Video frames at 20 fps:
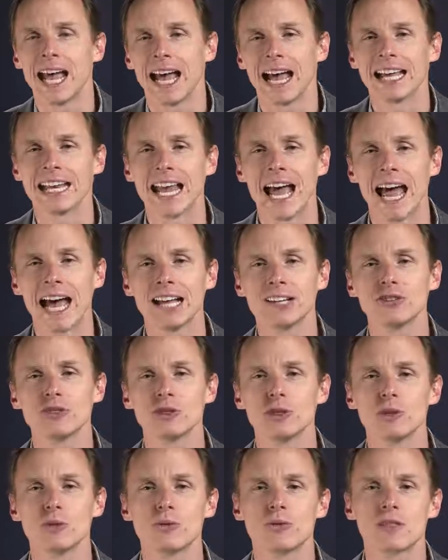and had
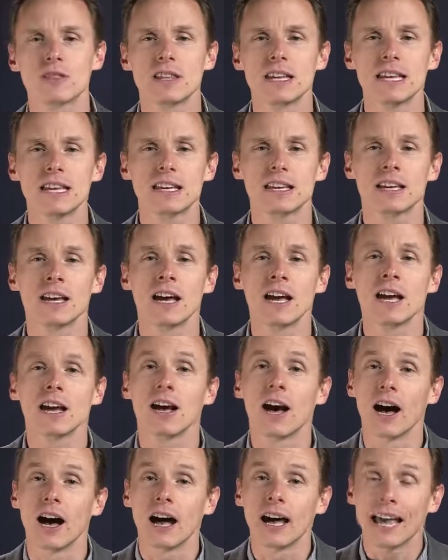to think
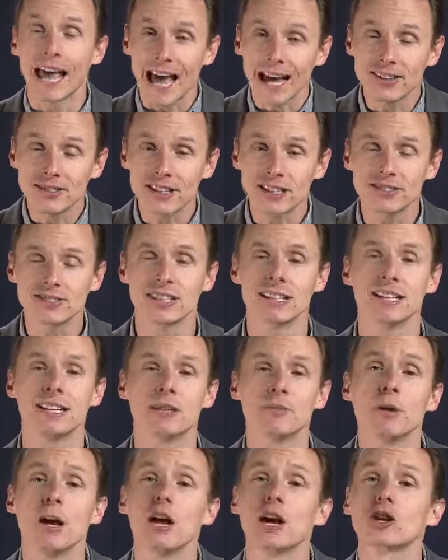as a
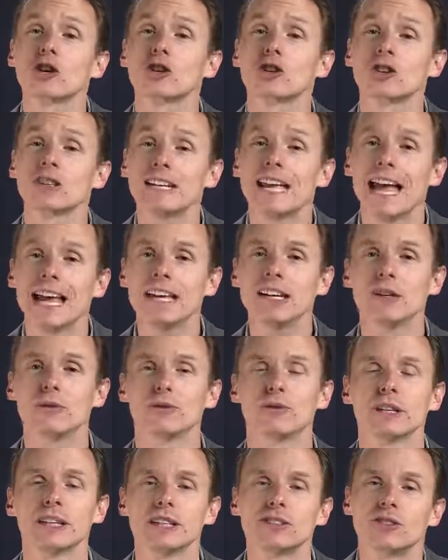team
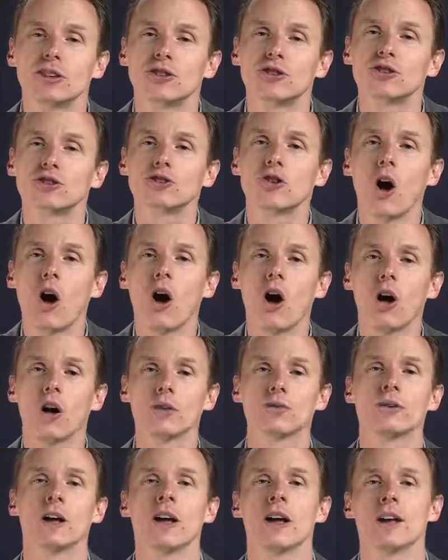creatively to
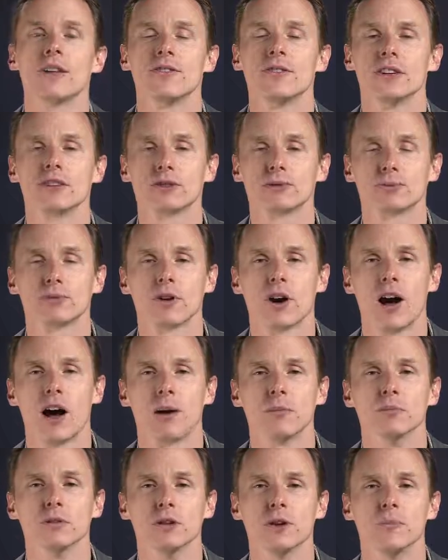solve this
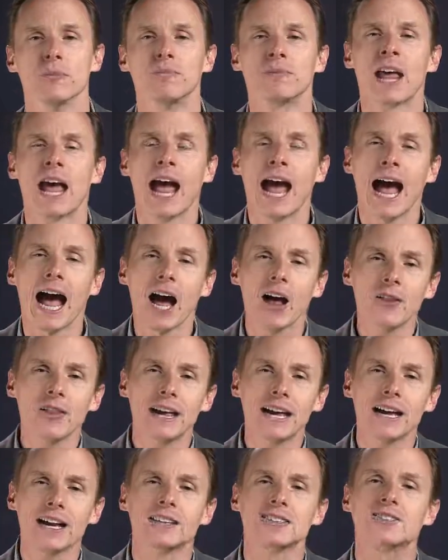problem, how
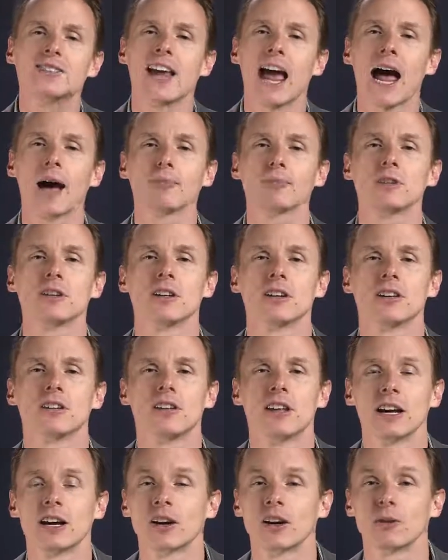they adapted
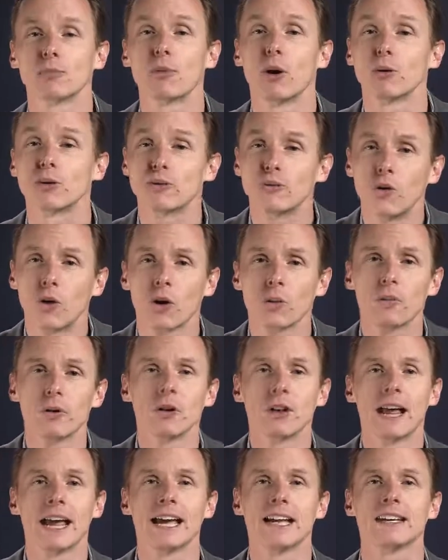their both
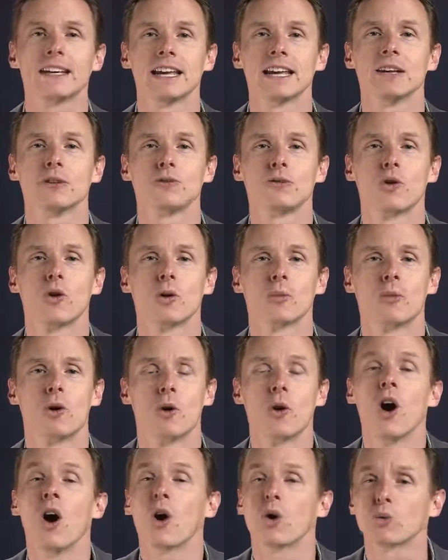formal and
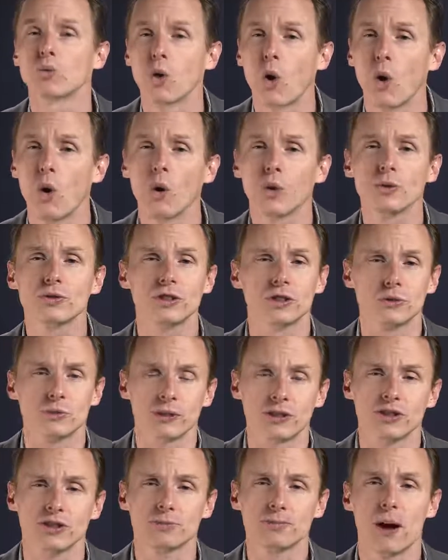informal roles and
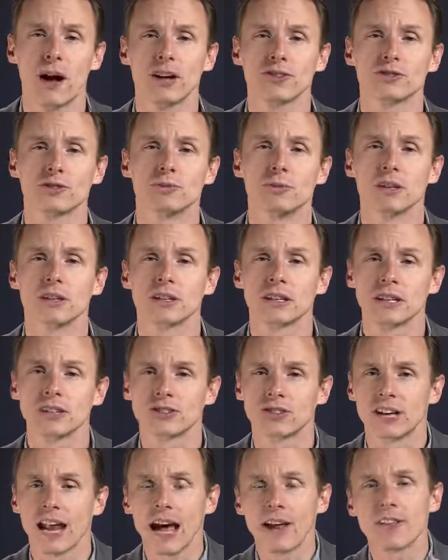
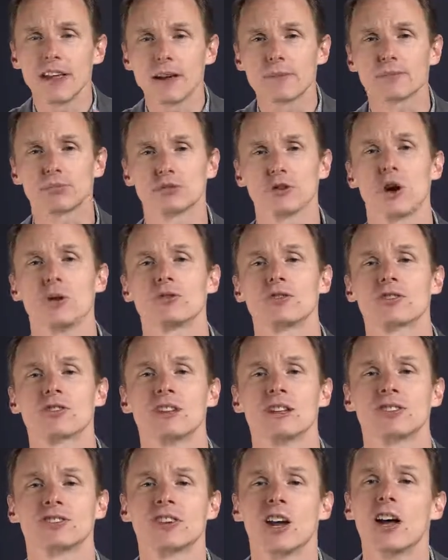responsibilities, and how they approached
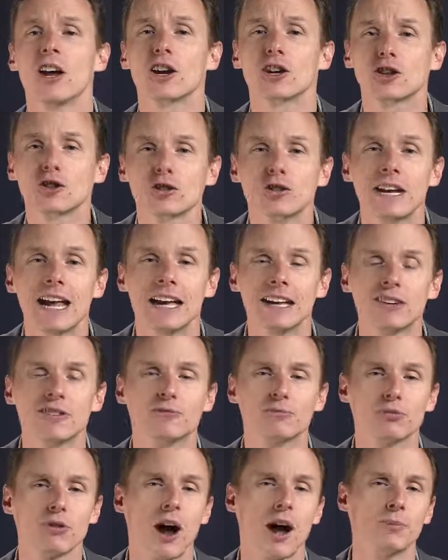this
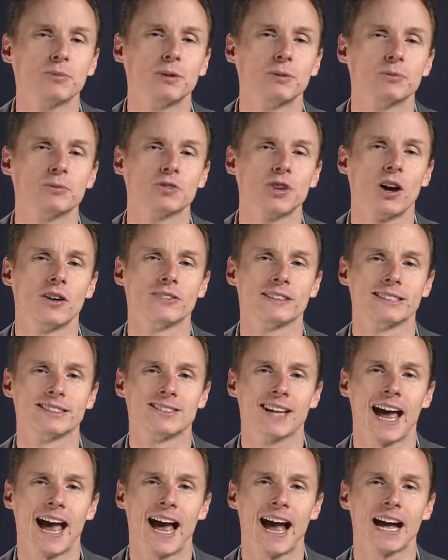creative problem-solving
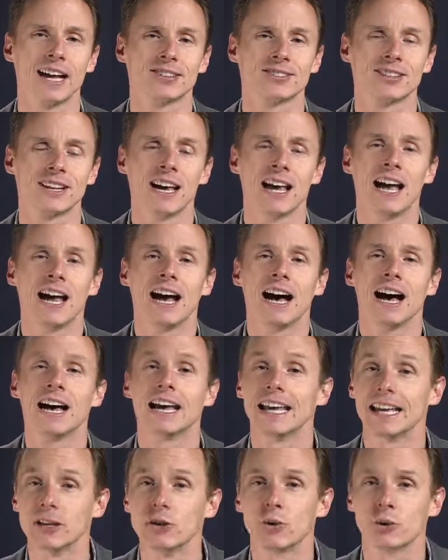task
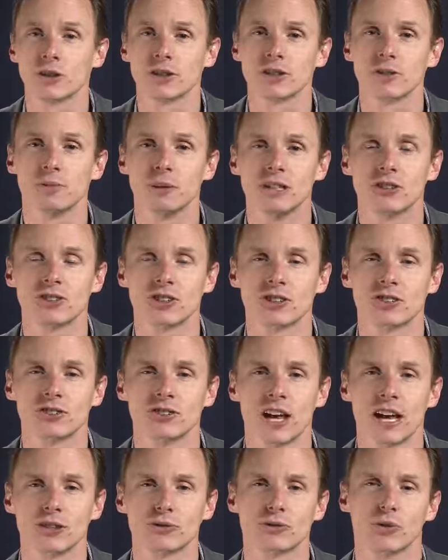in order to be
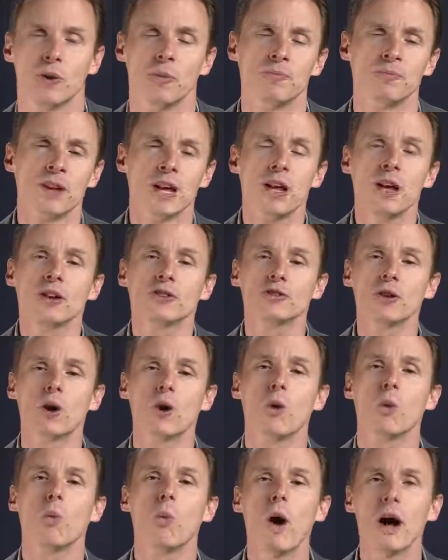successful.
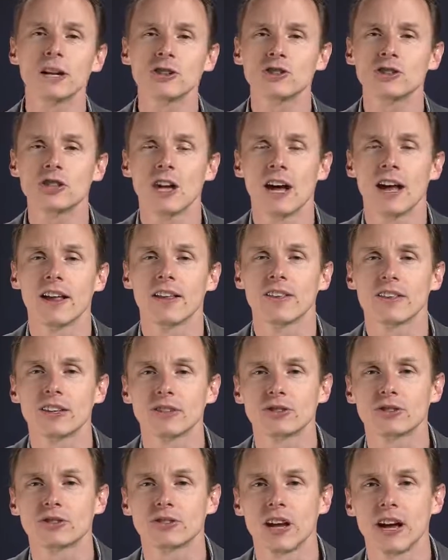So watch
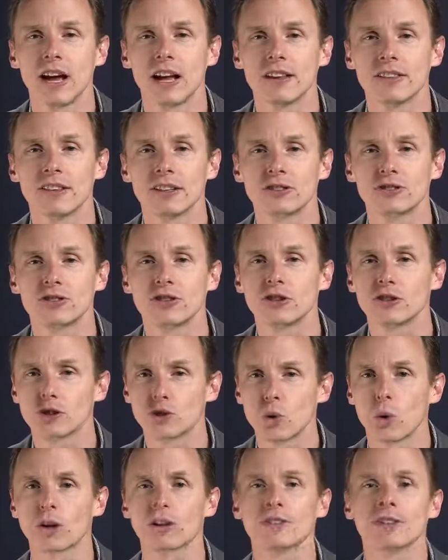this
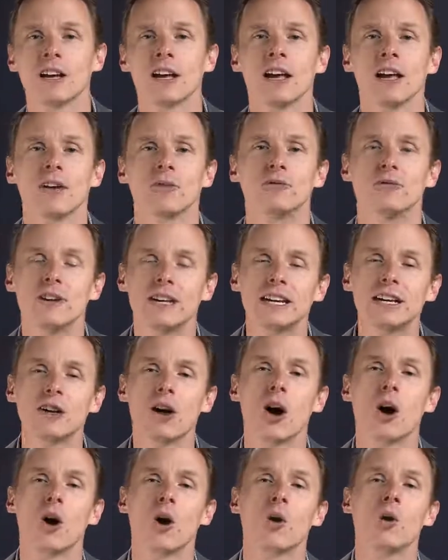short
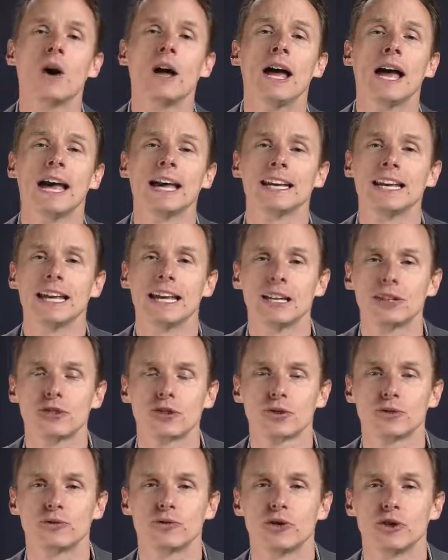video and
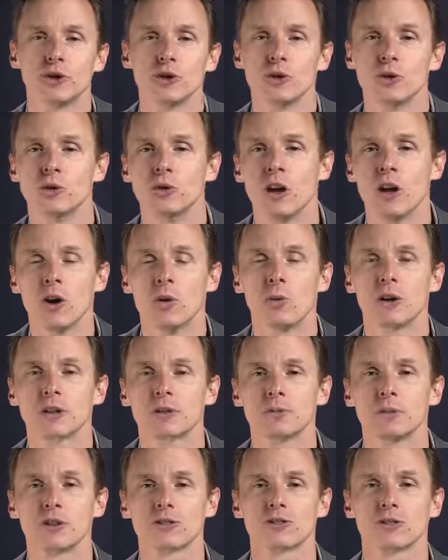interview
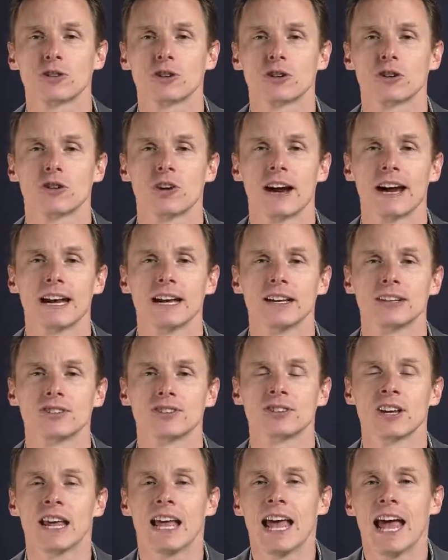with Mr. Krantz,